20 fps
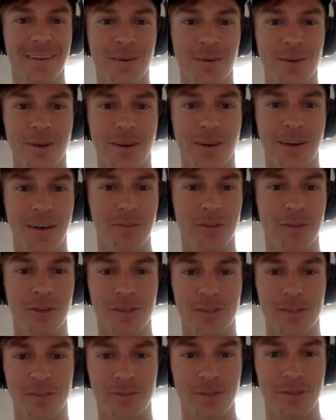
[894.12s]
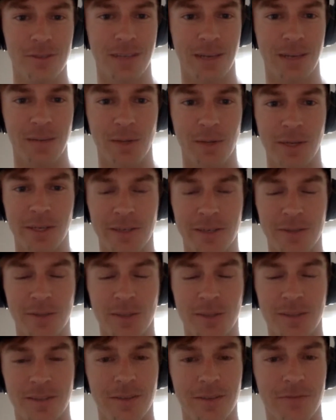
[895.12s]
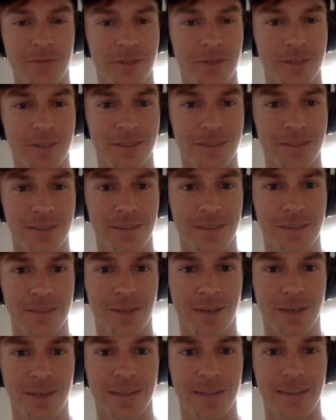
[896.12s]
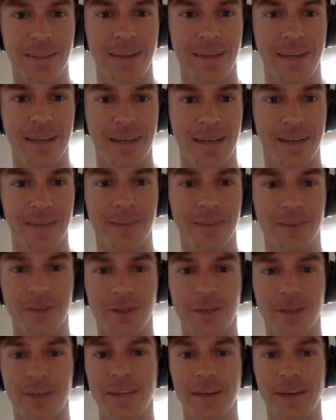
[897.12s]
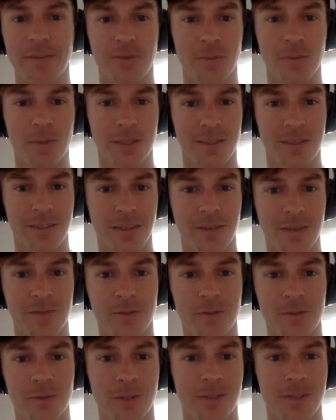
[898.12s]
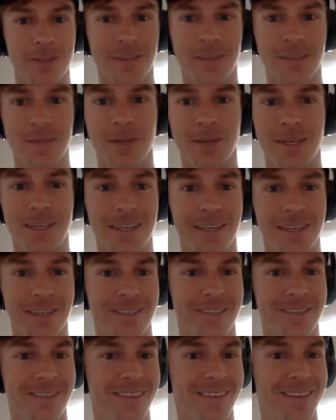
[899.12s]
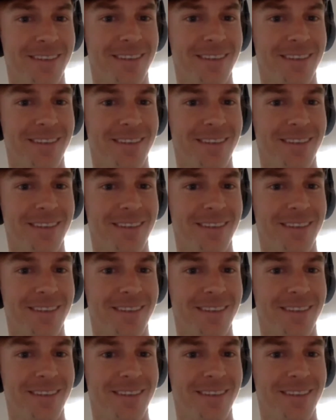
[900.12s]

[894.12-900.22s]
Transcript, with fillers: well, I've lost a few tiebreakers myself recently, so I, I kind of created that for myself as much as anybody else.